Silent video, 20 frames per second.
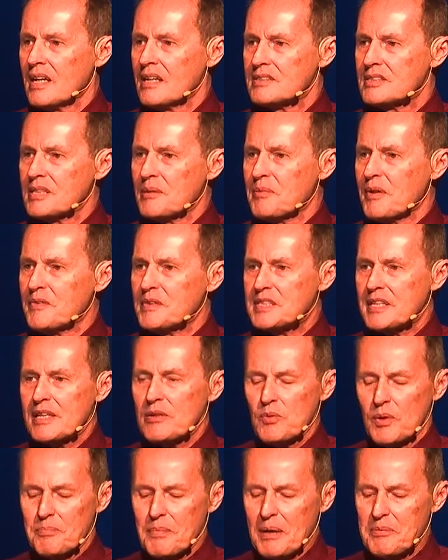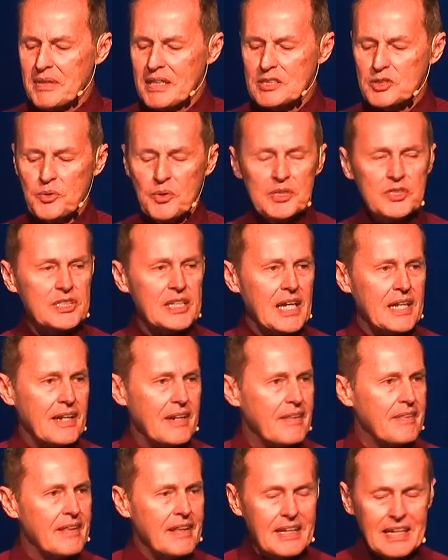Some of us think, well, maybe this
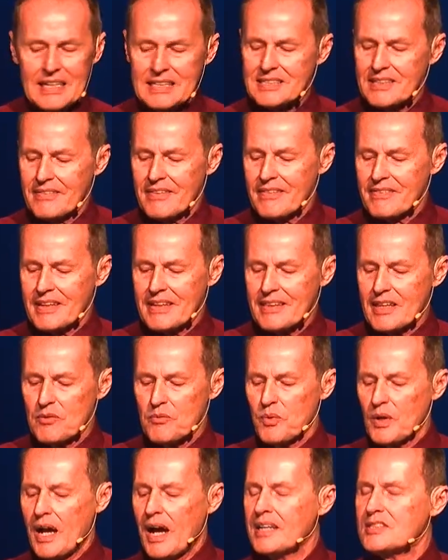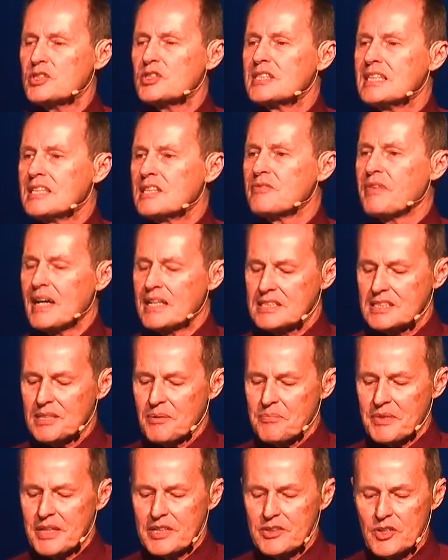Christianity thing isn't the thing that I just need to find
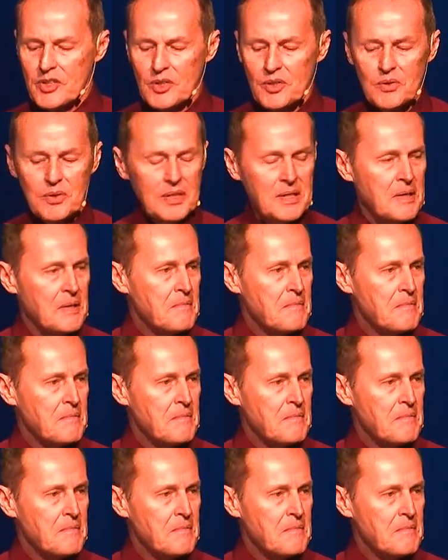something new.